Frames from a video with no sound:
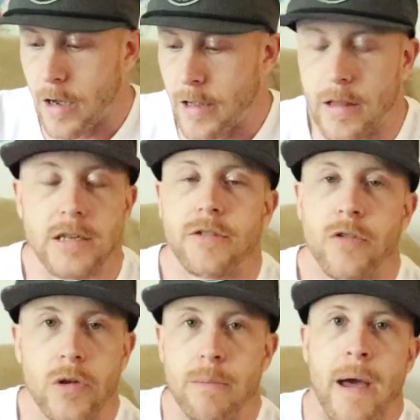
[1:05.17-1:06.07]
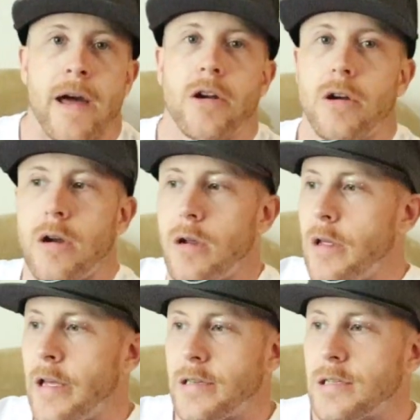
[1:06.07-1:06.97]
it doesn't really matter.
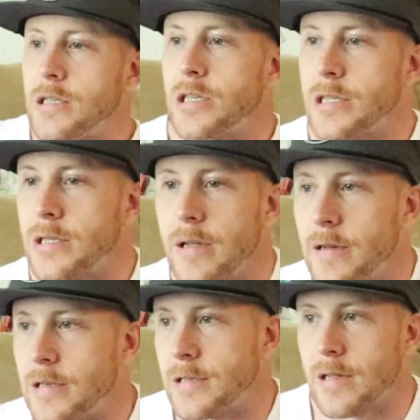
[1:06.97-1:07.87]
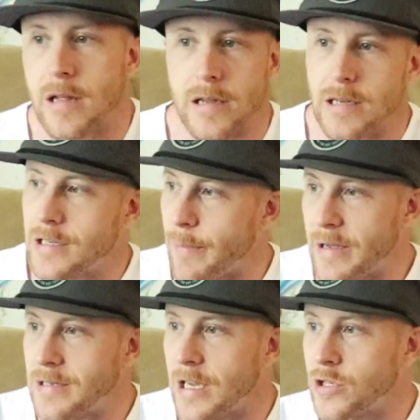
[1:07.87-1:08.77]
It's just some
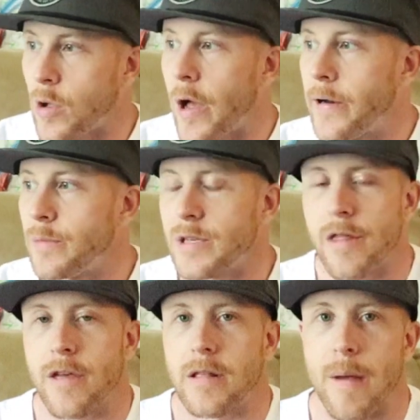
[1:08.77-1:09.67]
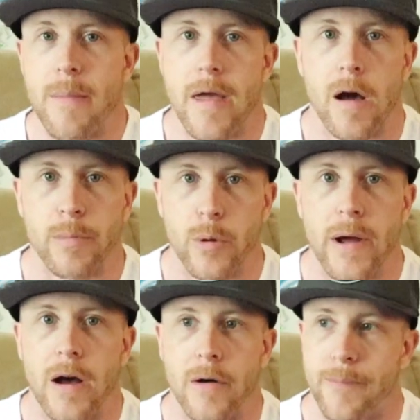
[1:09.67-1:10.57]
essential items I think that may help you
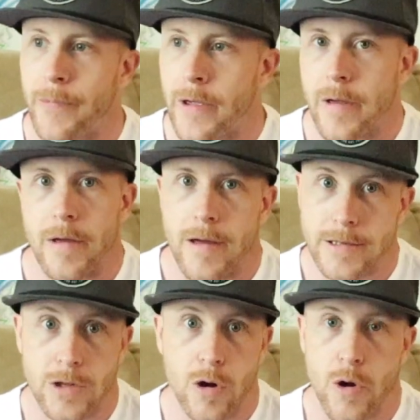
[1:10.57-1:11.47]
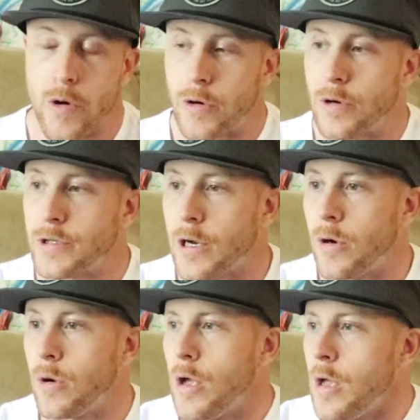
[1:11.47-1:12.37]
out as a dog owner.
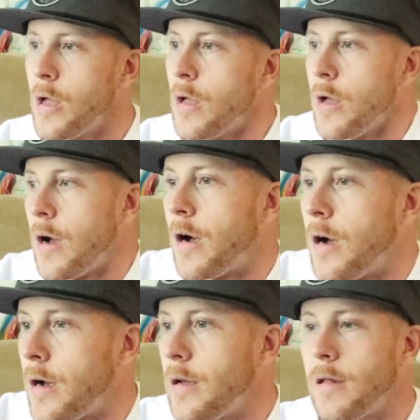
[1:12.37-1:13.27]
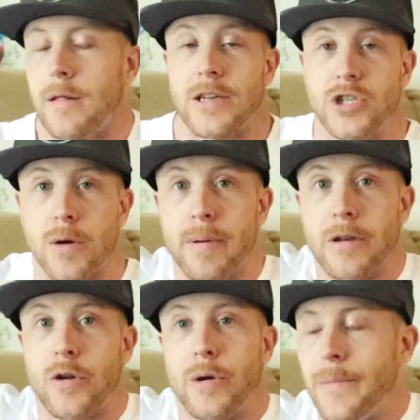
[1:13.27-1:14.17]
So let's jump into